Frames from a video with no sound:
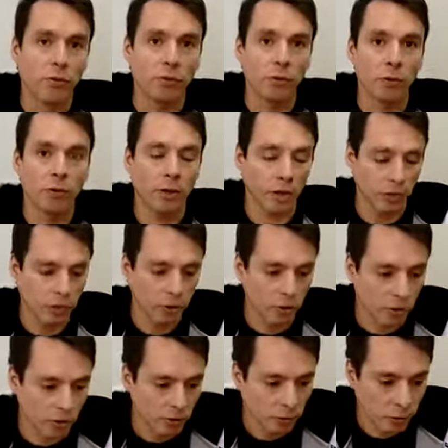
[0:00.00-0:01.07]
for each
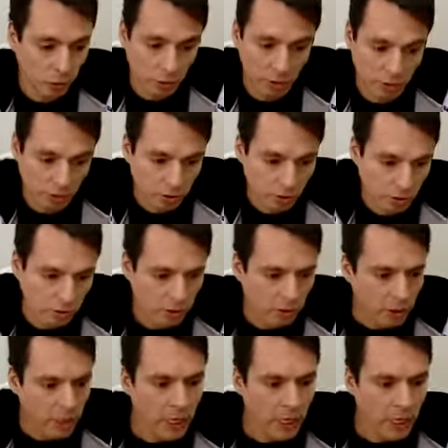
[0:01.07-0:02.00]
choice.